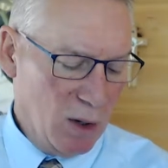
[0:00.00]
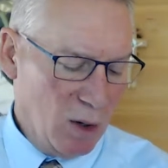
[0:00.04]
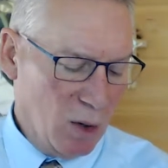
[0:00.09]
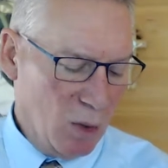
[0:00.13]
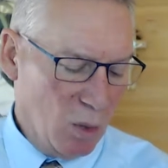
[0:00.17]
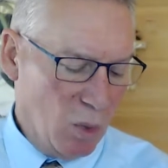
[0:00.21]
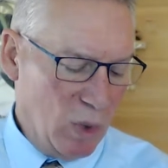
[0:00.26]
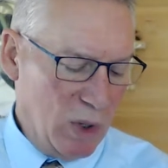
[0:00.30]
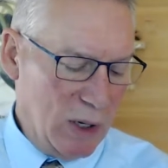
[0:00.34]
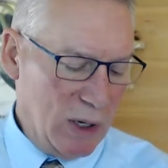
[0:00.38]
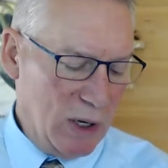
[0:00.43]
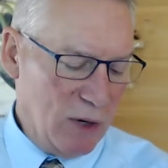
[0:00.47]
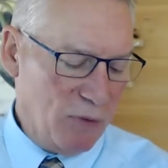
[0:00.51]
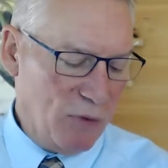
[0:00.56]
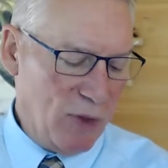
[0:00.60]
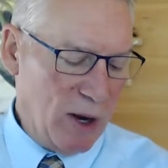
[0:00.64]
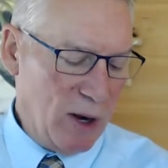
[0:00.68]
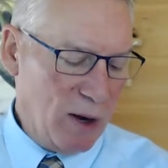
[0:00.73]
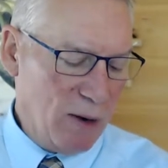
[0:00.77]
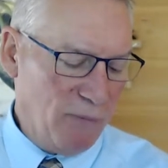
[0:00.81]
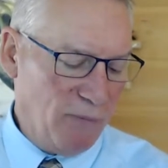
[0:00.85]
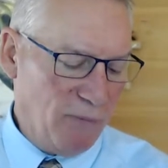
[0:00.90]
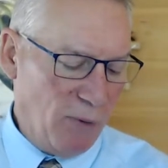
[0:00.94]
When
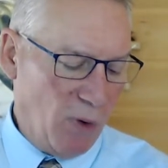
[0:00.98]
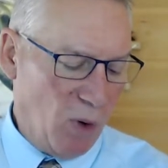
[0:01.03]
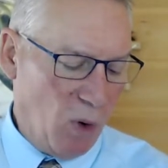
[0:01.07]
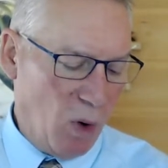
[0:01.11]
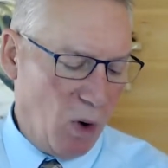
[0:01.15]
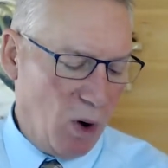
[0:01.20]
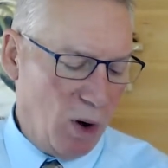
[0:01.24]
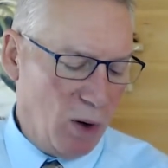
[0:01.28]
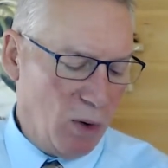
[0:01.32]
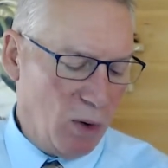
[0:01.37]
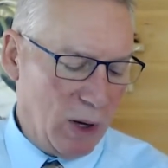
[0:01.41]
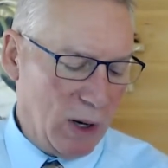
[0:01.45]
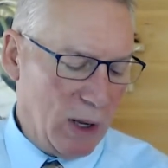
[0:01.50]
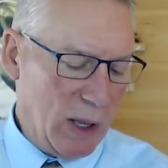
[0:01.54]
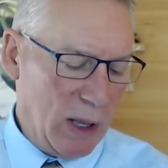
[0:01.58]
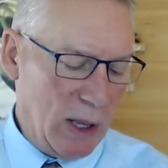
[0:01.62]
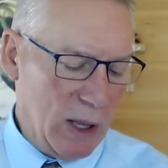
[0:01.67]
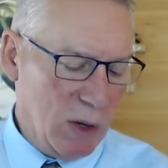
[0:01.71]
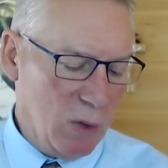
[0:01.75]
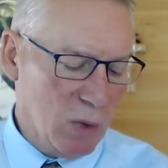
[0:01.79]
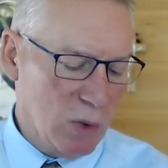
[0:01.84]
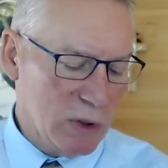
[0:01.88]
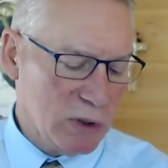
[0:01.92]
therefore
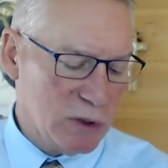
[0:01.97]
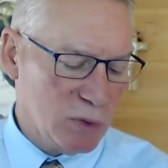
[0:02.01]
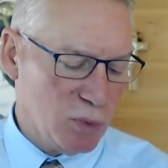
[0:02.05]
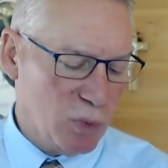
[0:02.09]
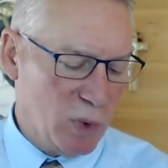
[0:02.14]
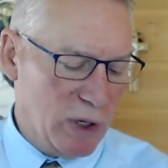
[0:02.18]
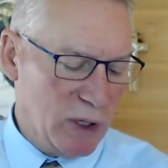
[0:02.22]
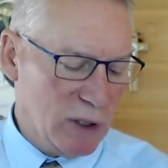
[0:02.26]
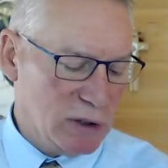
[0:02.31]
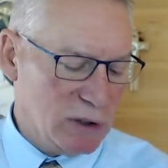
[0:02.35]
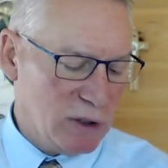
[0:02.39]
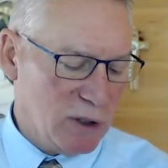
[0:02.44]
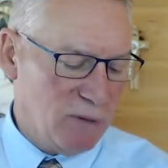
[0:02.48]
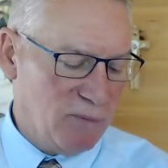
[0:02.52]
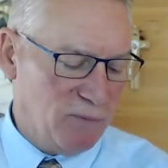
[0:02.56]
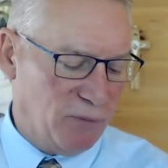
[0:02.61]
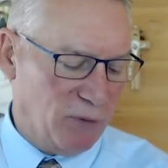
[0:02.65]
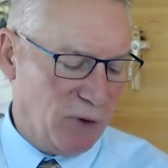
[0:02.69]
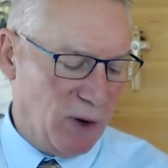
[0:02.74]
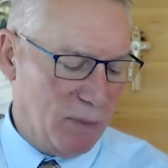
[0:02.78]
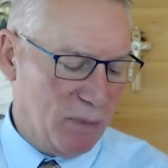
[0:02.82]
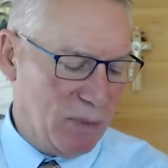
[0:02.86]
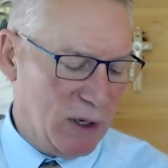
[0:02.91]
he was risen
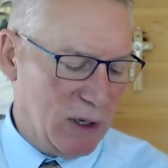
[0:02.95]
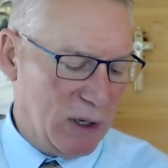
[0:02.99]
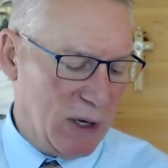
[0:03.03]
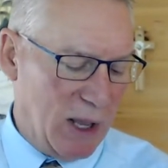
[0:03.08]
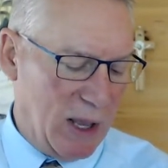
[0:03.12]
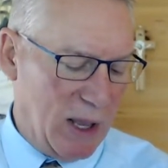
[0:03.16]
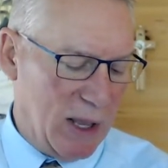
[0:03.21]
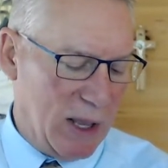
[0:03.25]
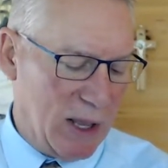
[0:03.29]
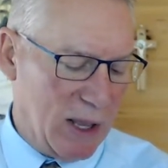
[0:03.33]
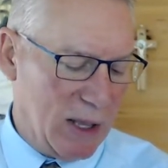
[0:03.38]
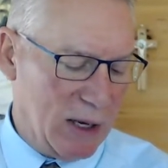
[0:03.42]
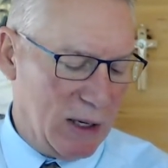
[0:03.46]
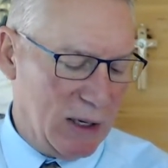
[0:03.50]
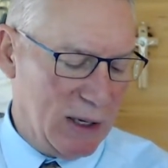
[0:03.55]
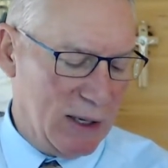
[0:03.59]
from the dead,